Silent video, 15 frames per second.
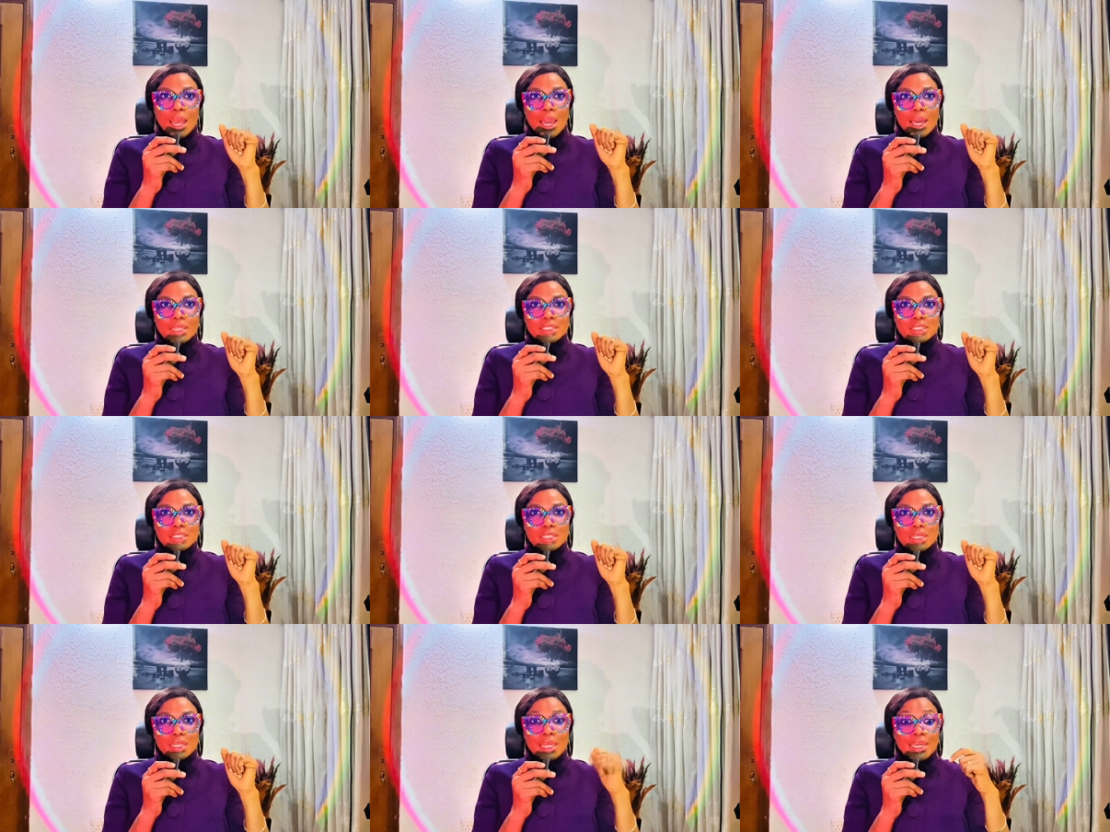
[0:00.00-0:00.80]
and
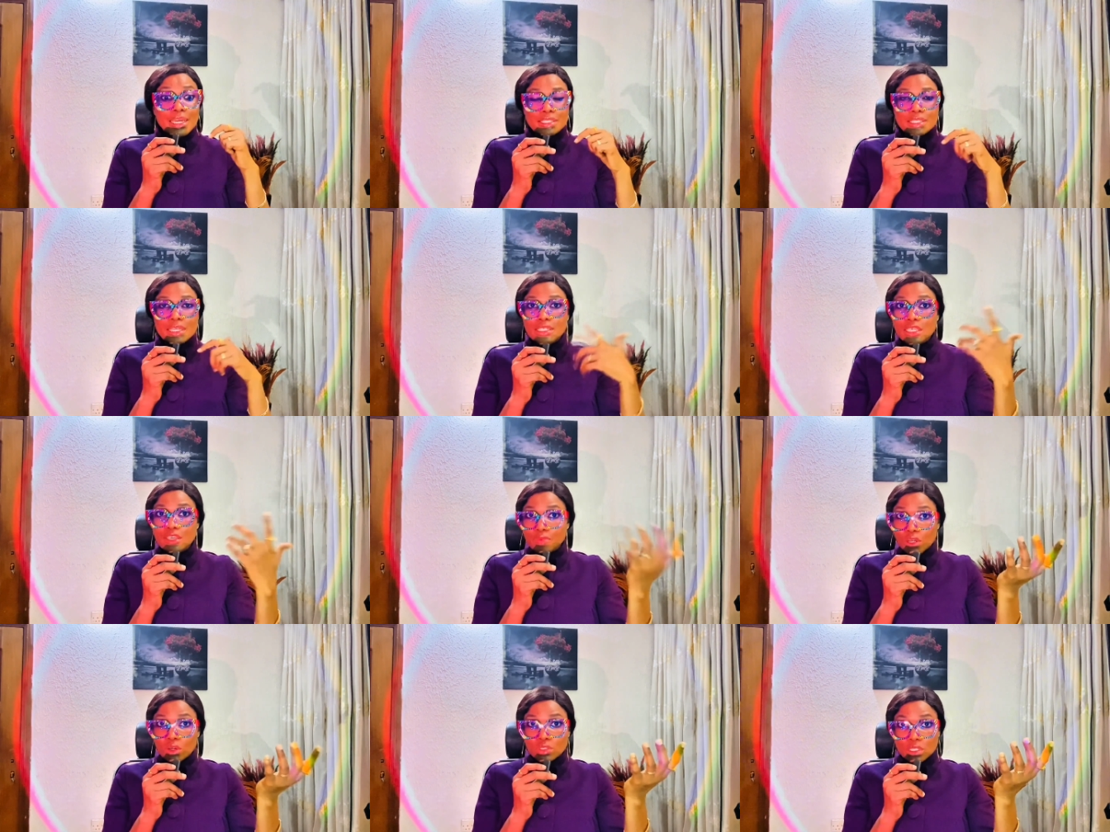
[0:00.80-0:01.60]
like I said, he gave
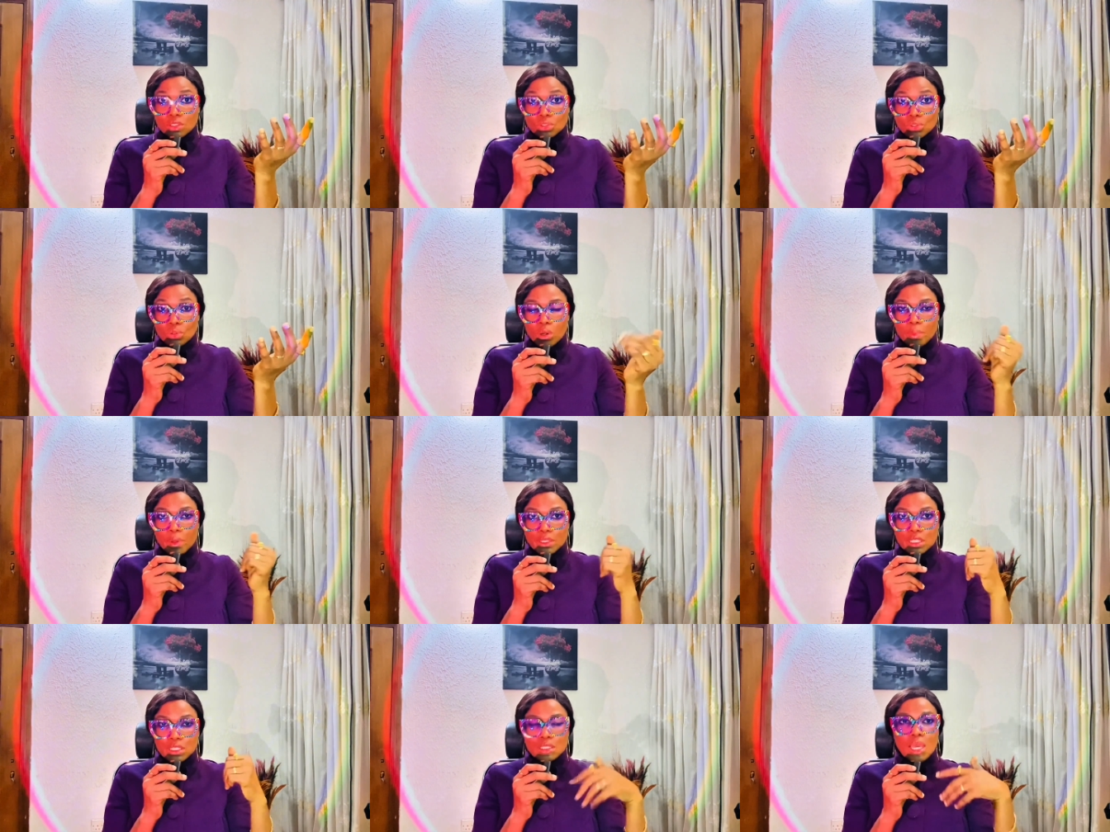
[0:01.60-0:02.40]
me consent to talk
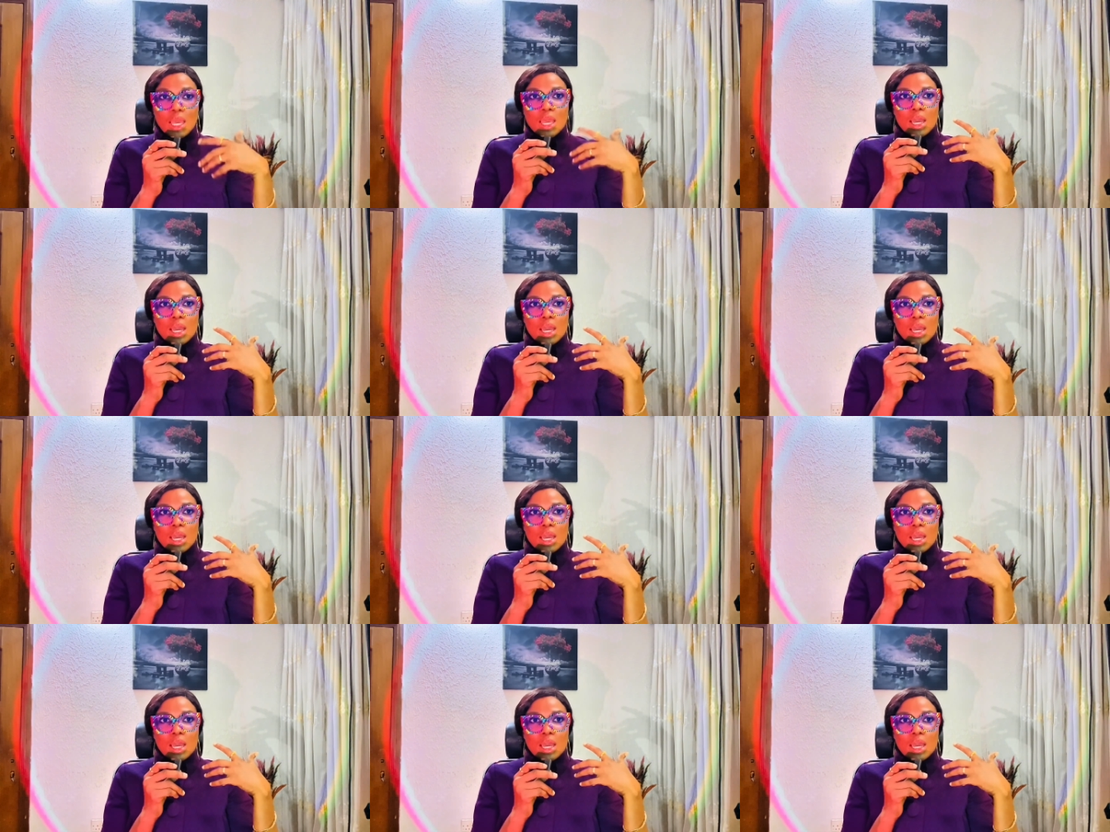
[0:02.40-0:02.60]
about this.